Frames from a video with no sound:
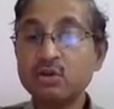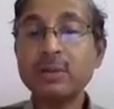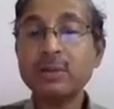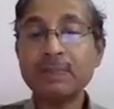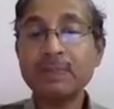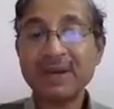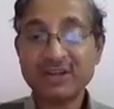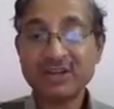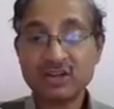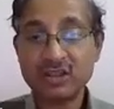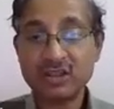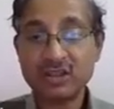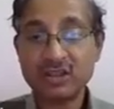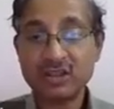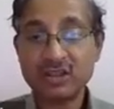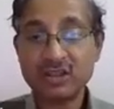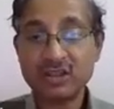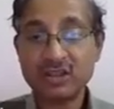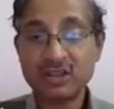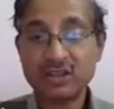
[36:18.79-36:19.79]
etc.,
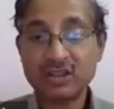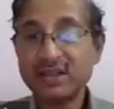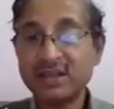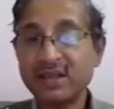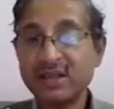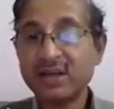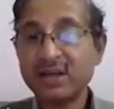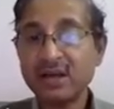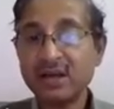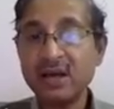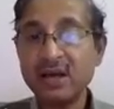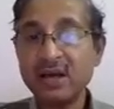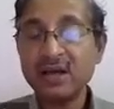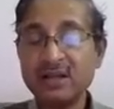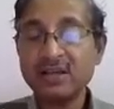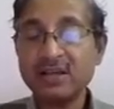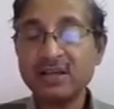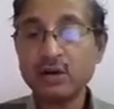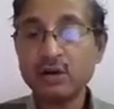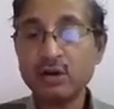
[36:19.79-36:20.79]
to the patients.
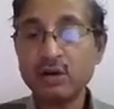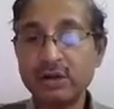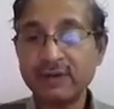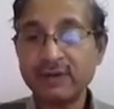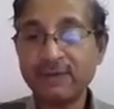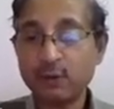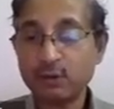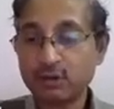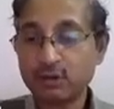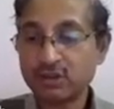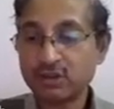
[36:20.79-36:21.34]
Basically, they are